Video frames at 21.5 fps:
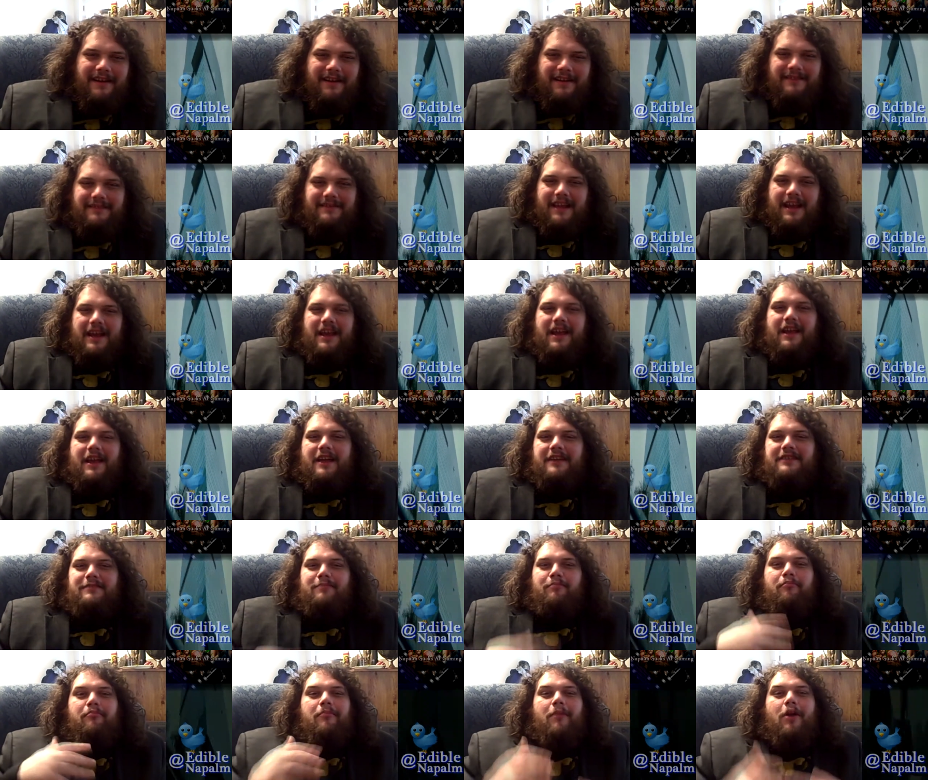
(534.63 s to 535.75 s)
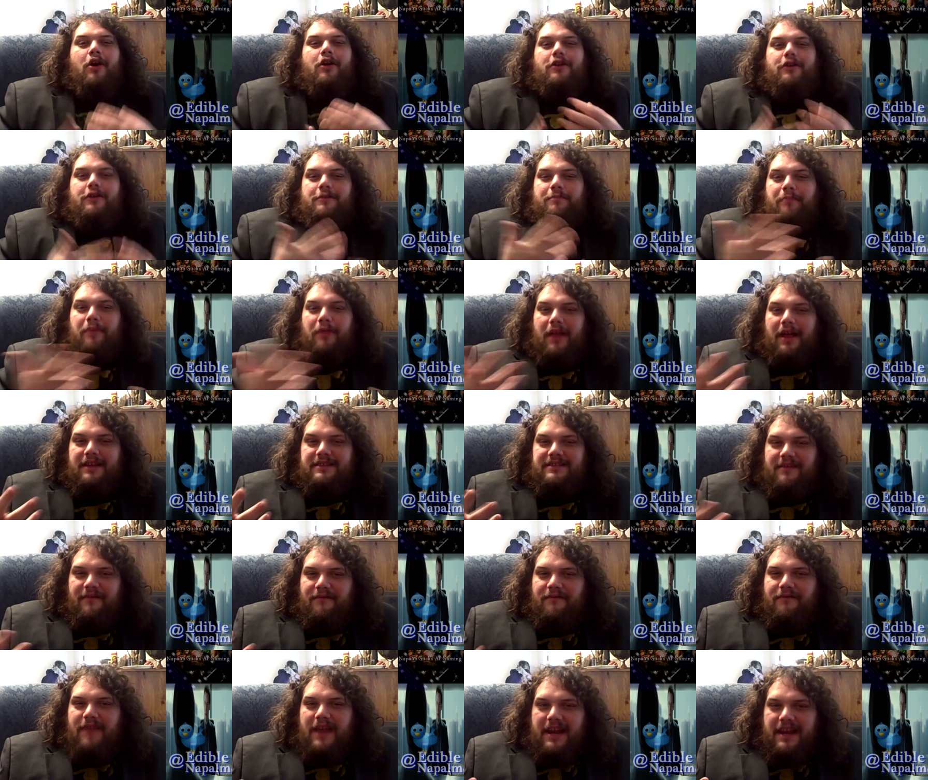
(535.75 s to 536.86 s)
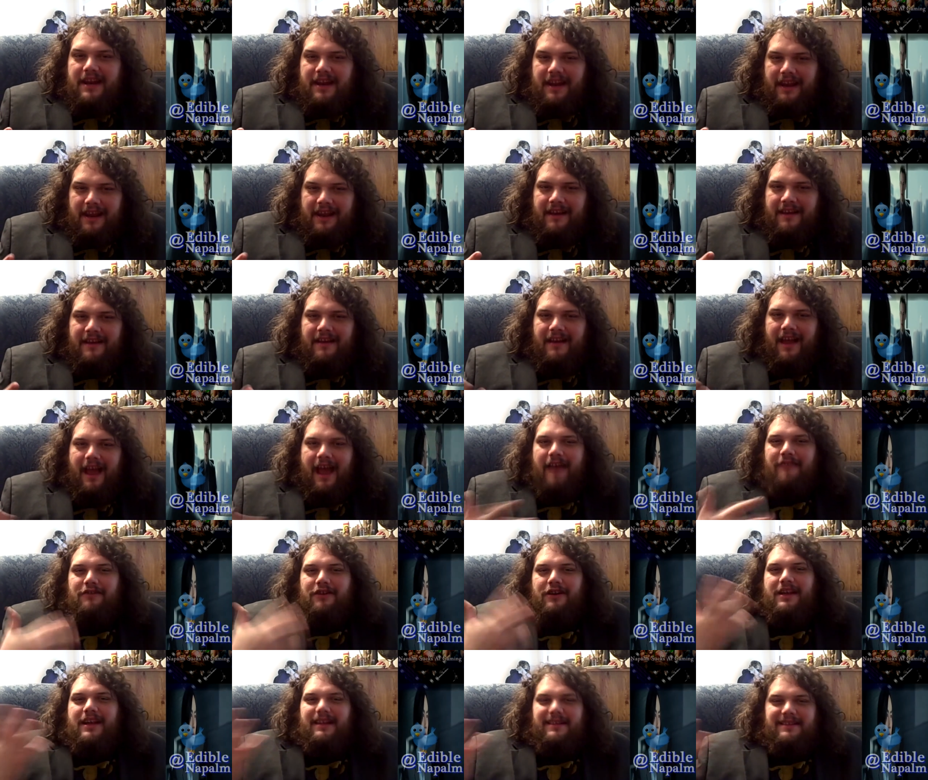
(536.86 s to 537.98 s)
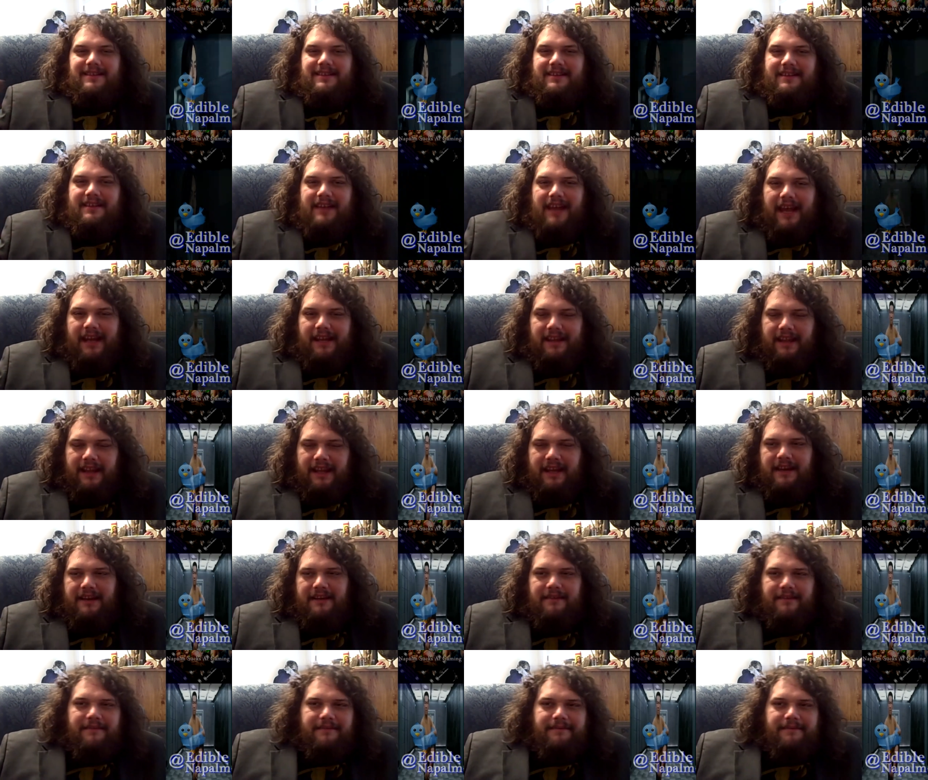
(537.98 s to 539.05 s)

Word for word: It's like, it gets murdered plus affinity after it gets deadly.